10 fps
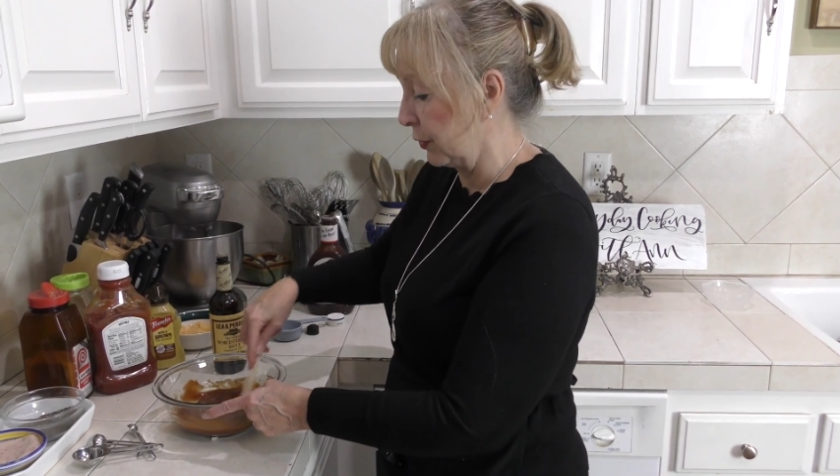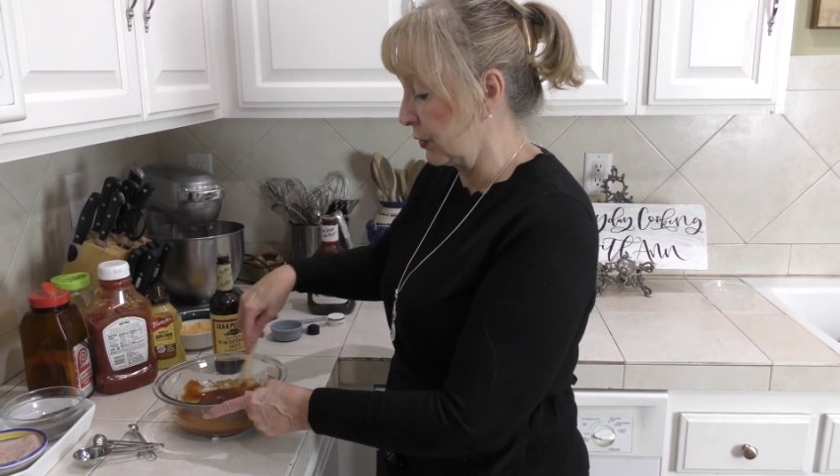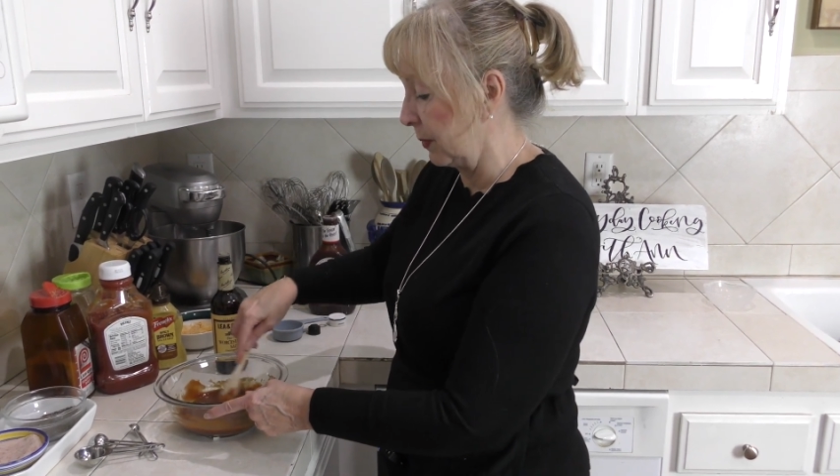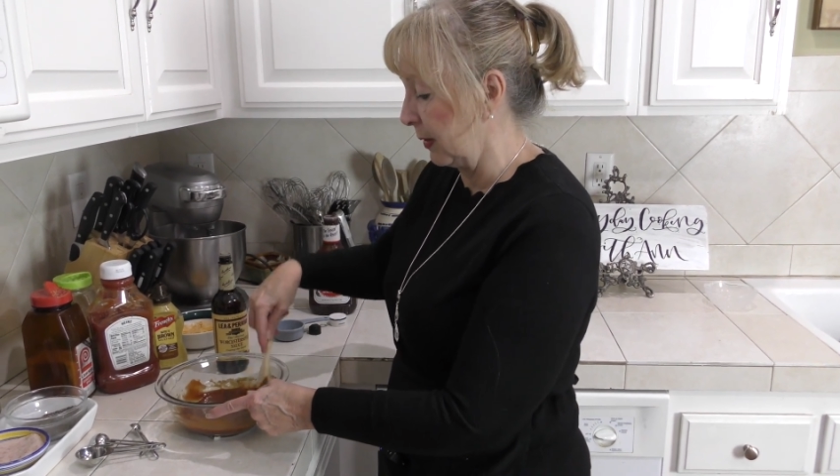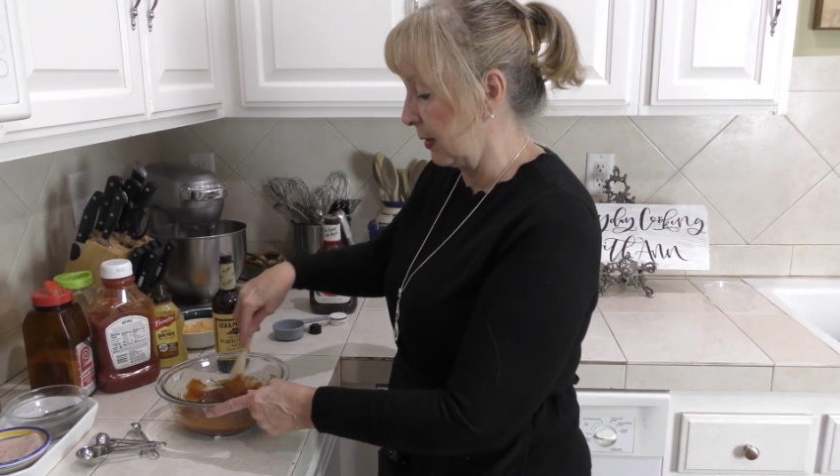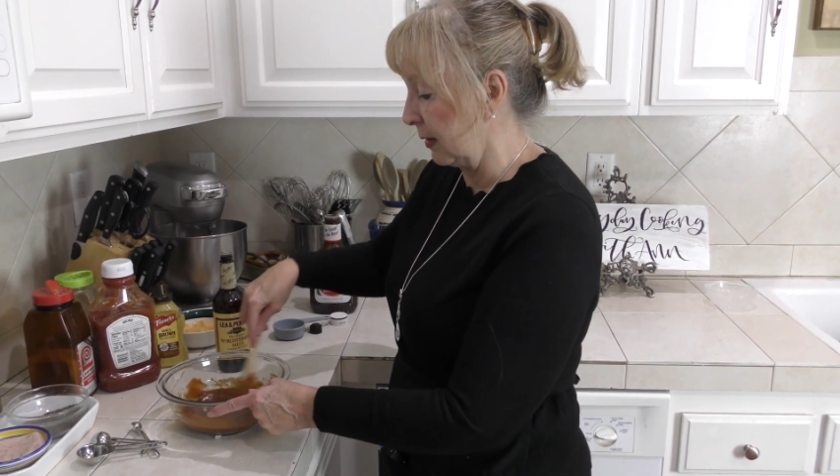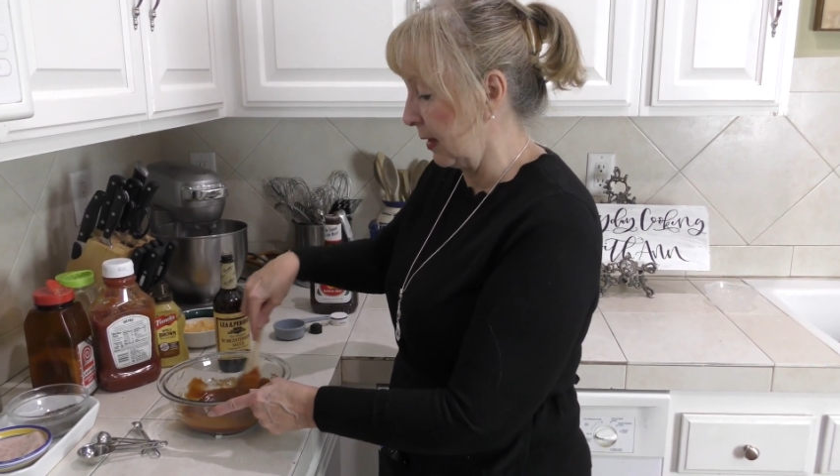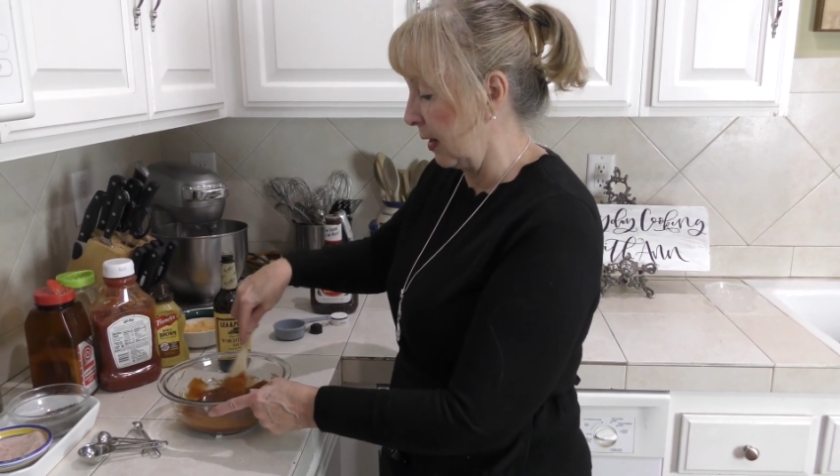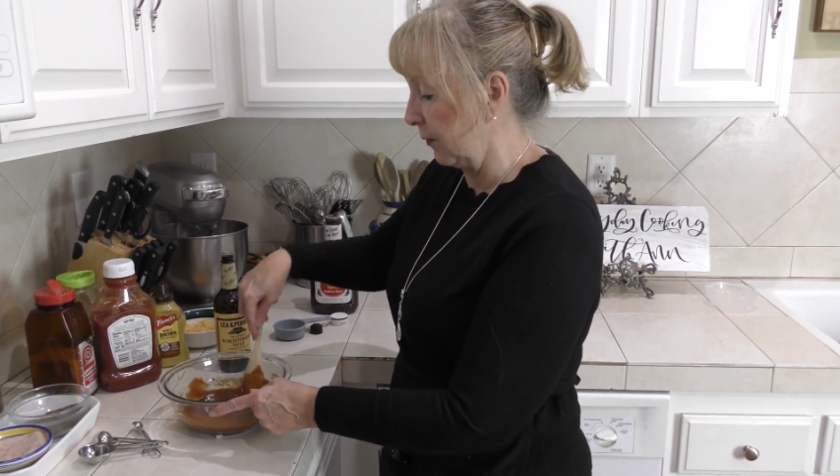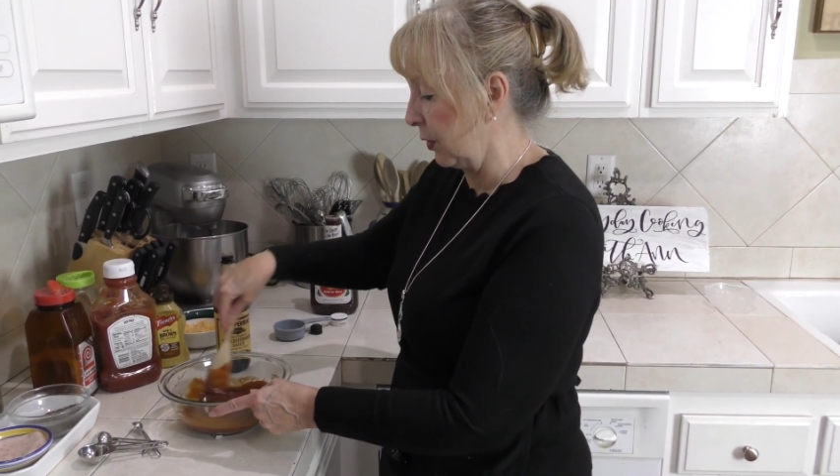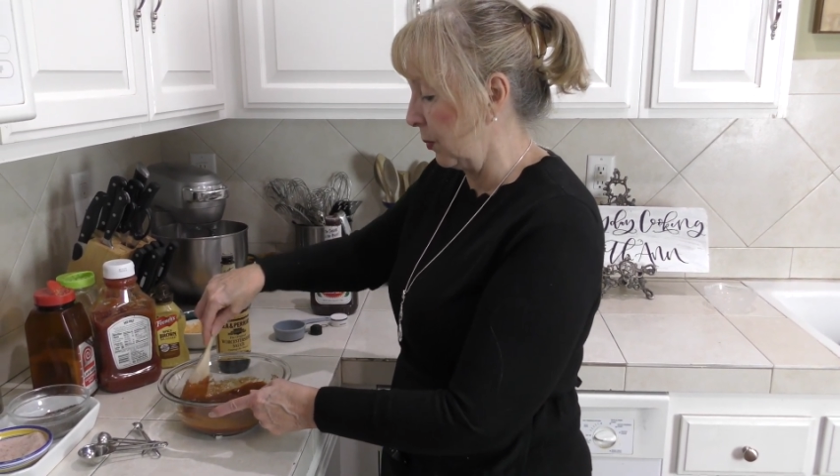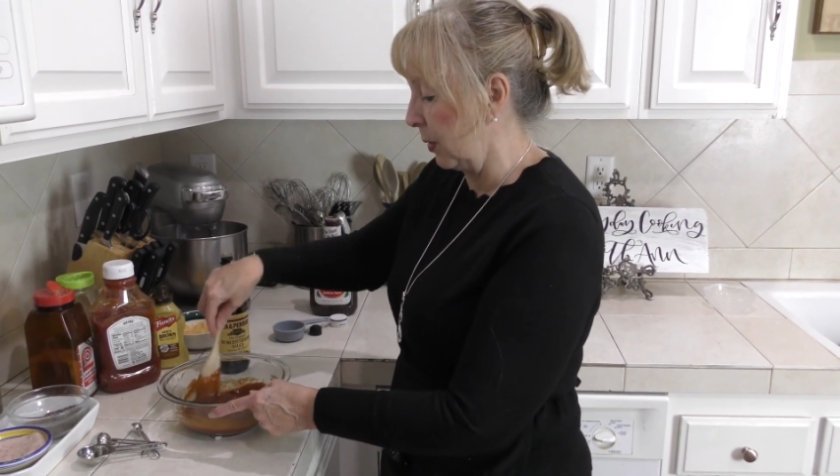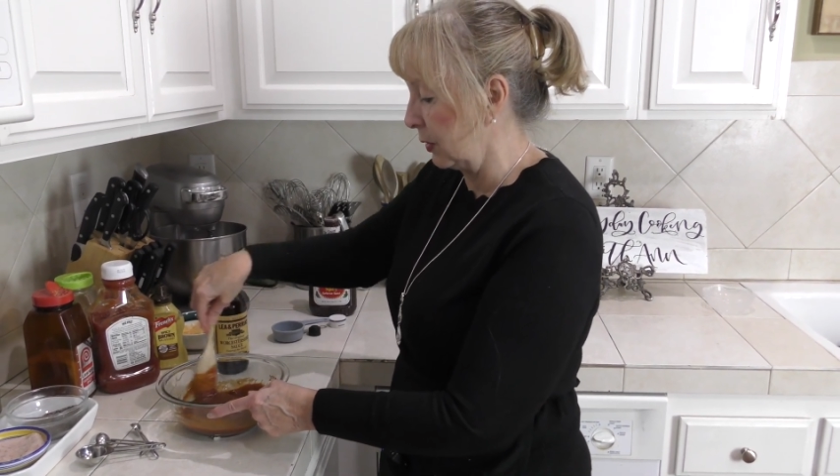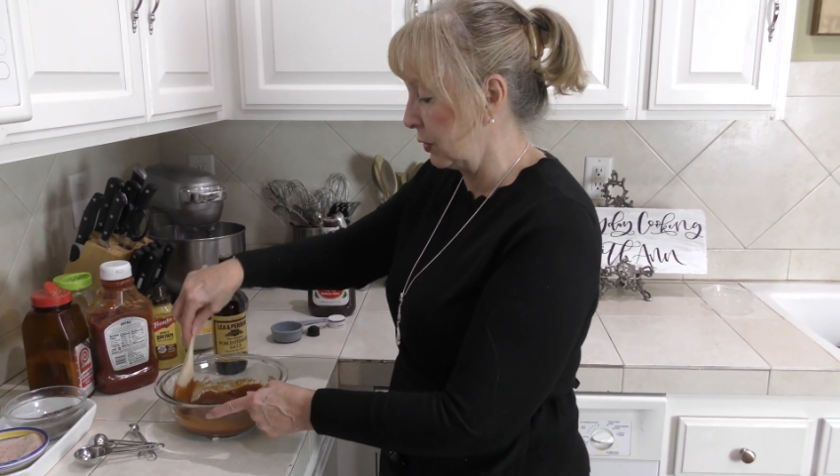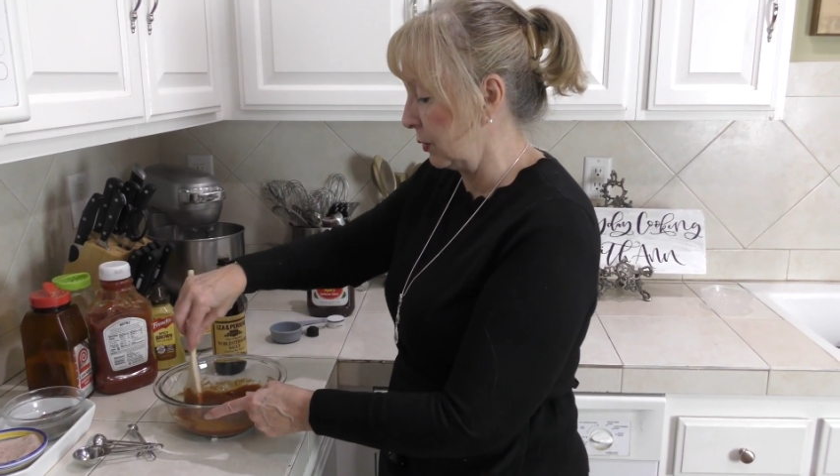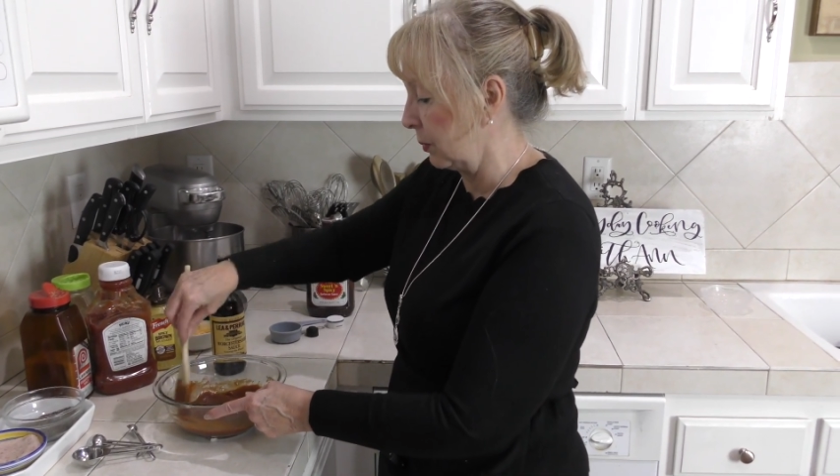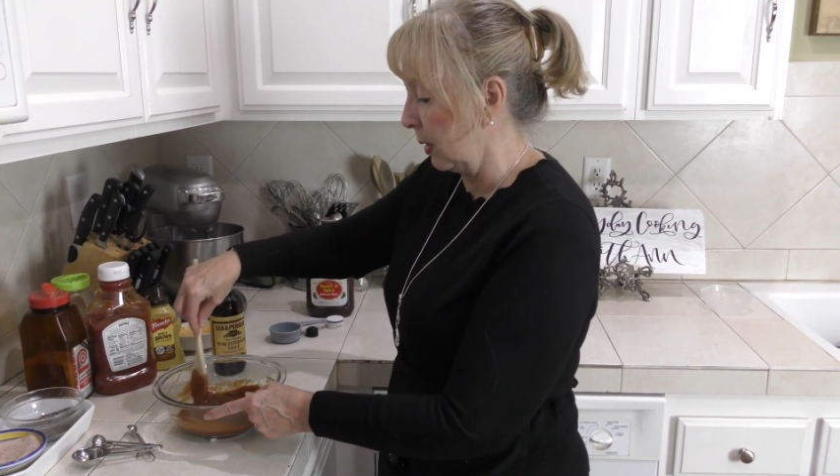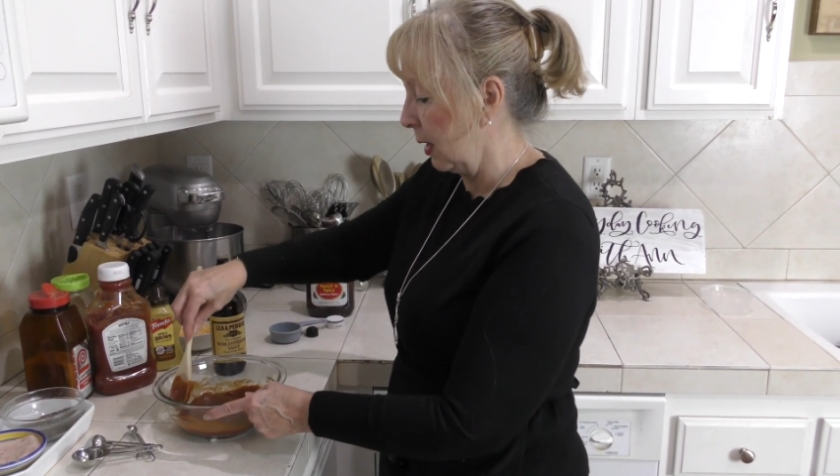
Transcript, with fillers: or something like that if you want to